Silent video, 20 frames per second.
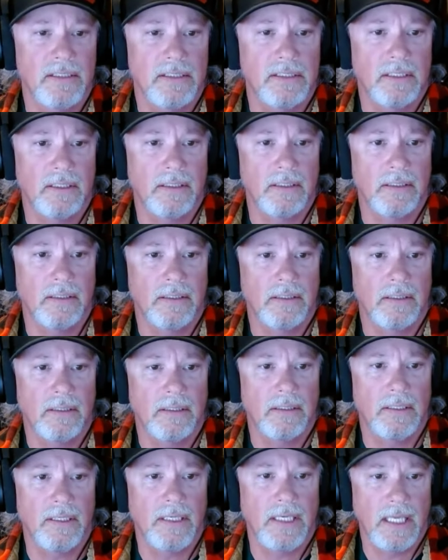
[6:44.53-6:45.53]
to
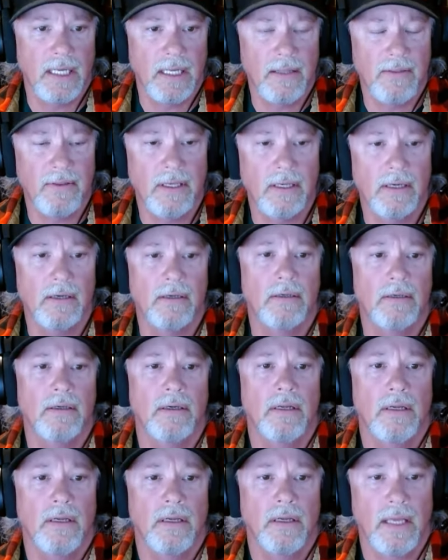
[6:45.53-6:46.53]
get in there
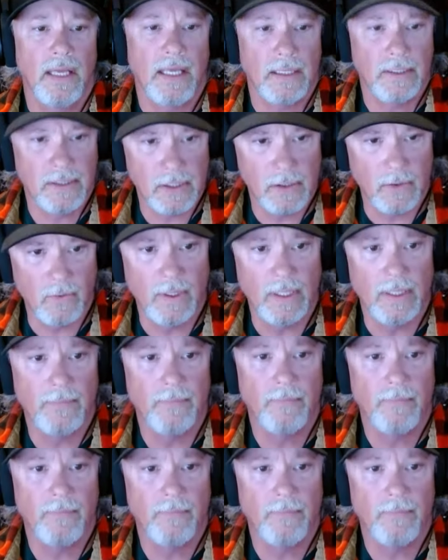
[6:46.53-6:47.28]
and do it,